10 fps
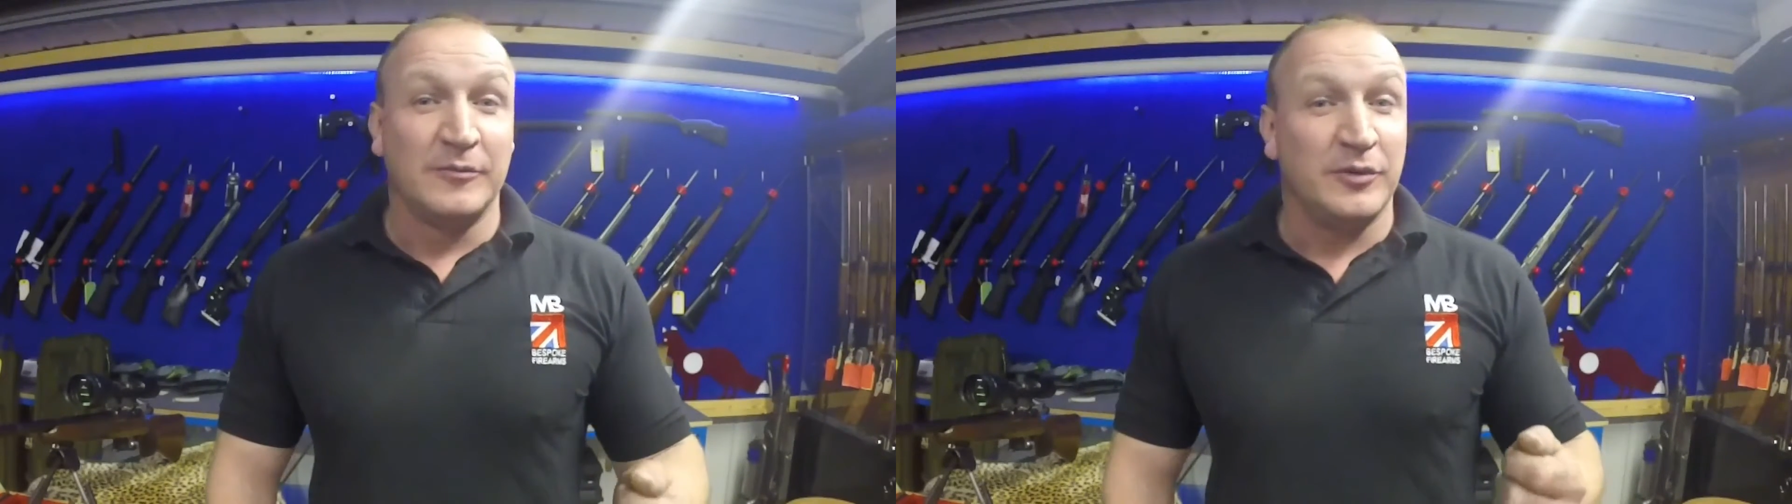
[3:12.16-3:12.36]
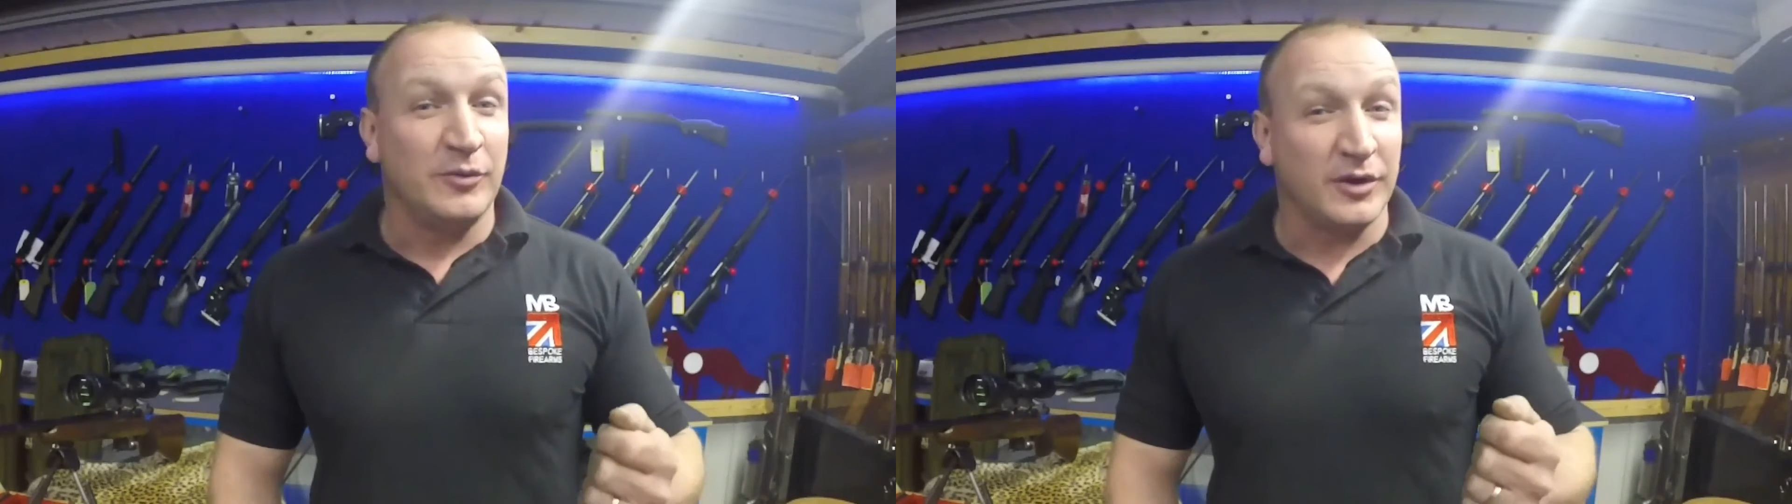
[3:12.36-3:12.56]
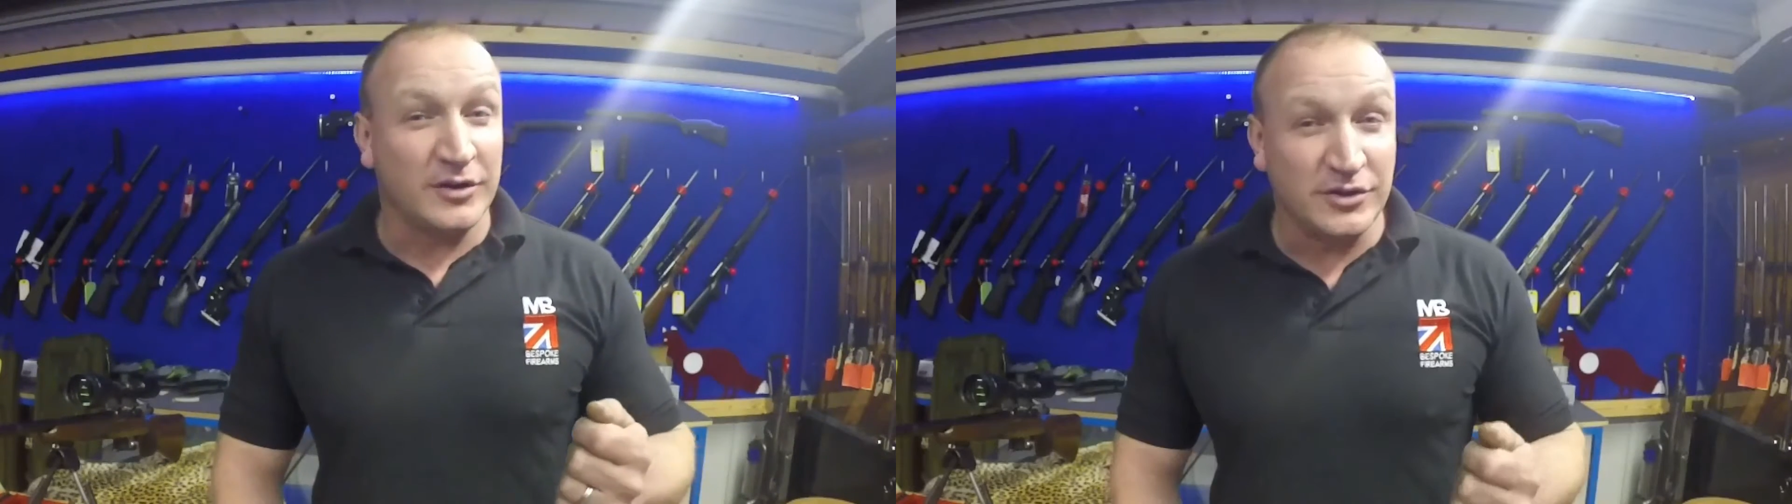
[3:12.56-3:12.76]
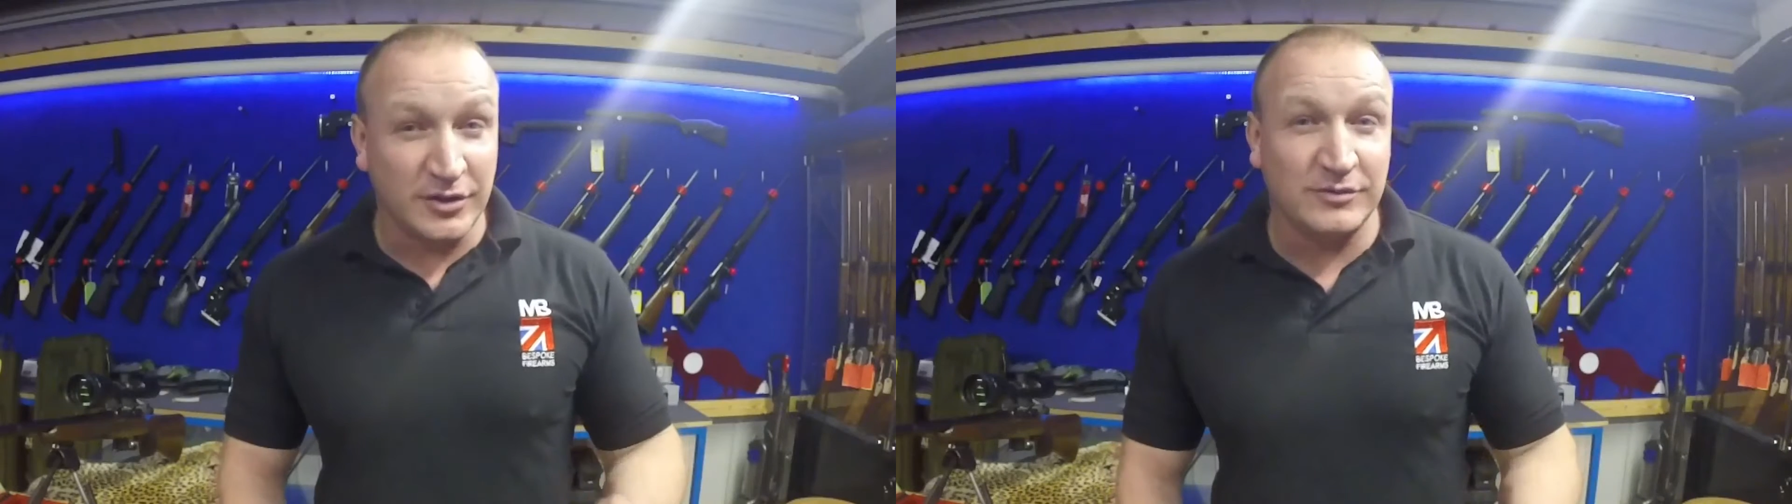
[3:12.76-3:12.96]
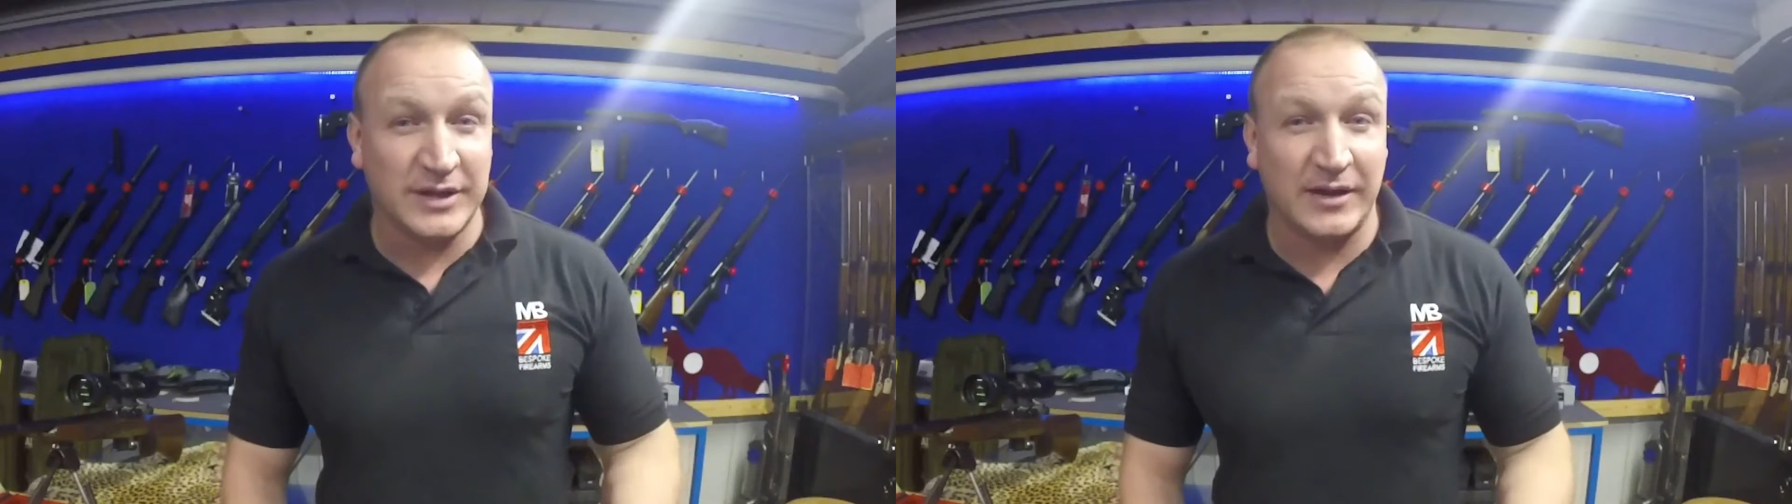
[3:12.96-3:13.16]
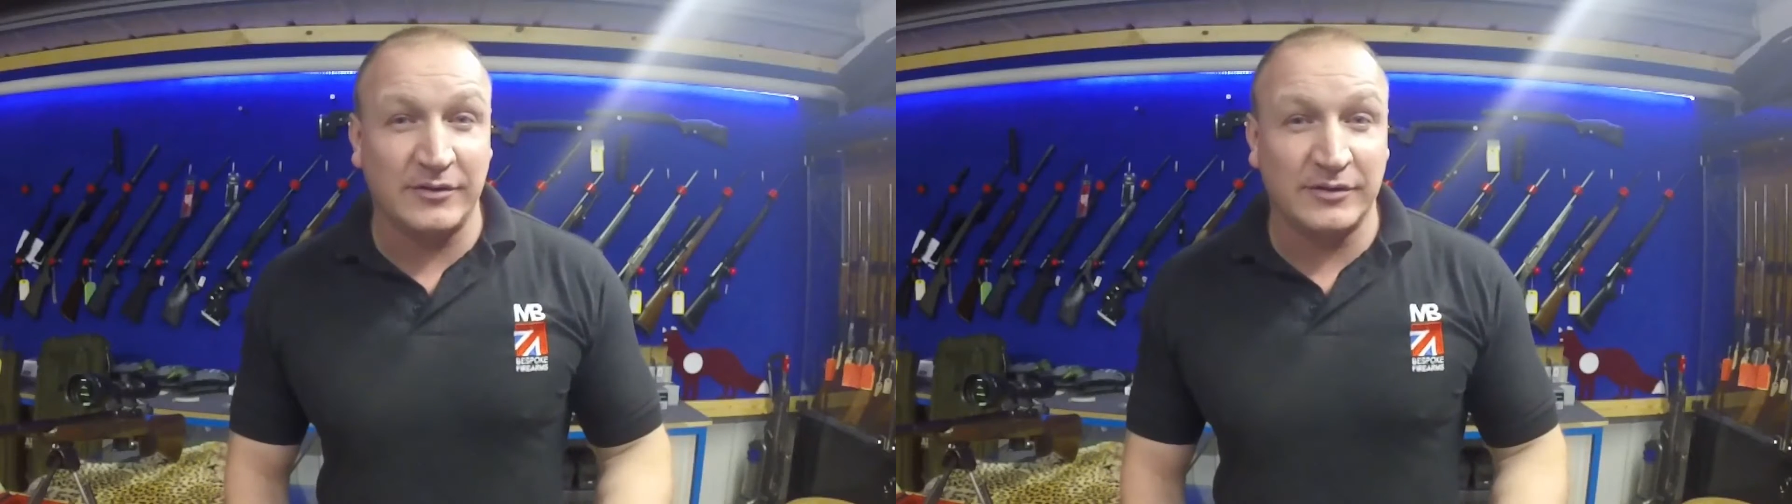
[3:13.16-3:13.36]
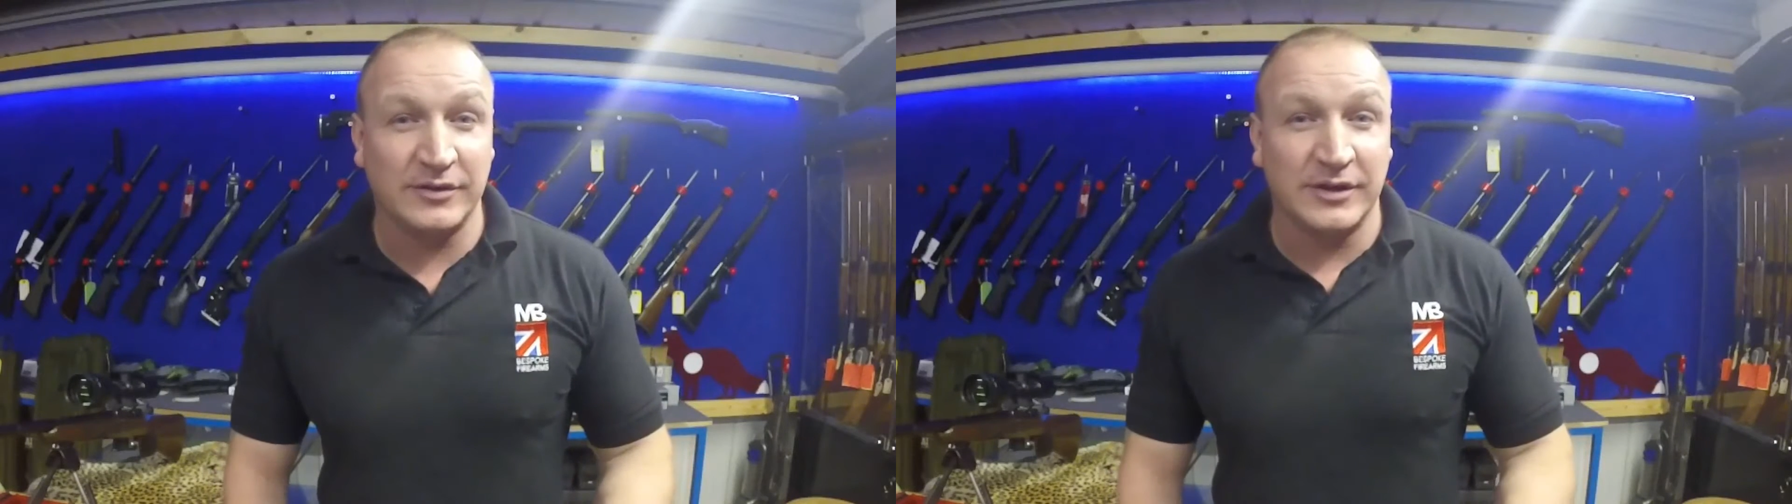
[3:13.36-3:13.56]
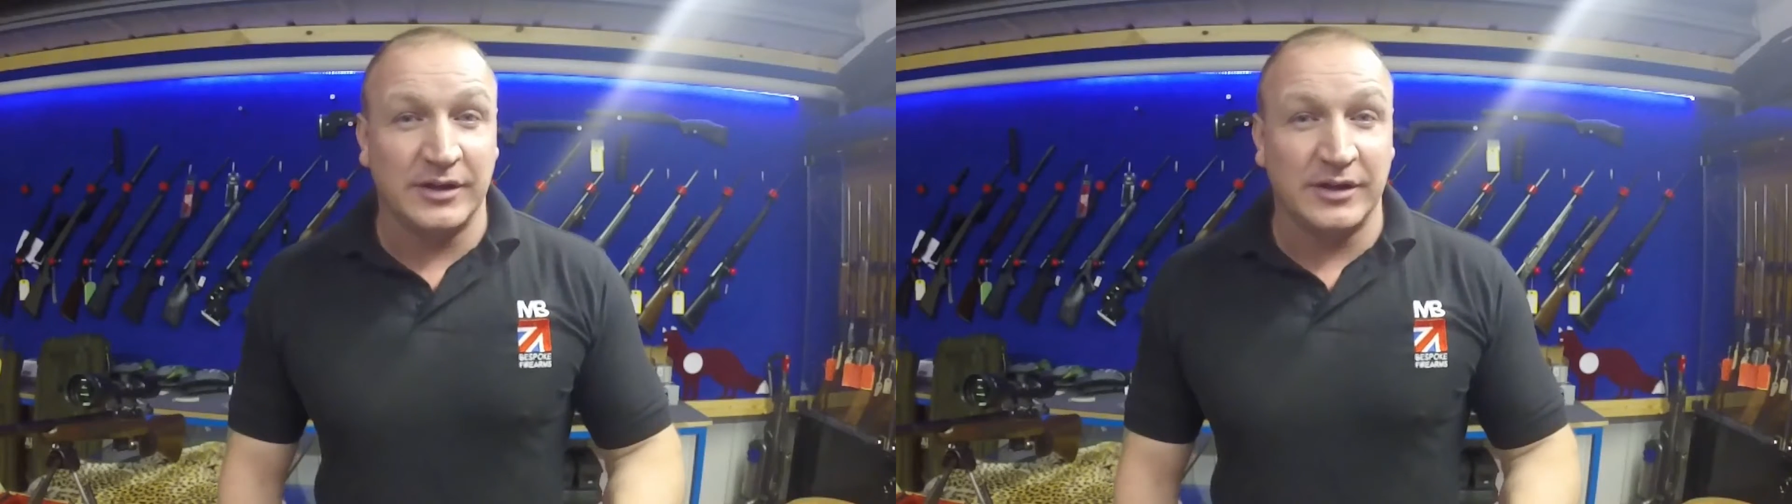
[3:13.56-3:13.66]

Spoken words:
But what I do doubt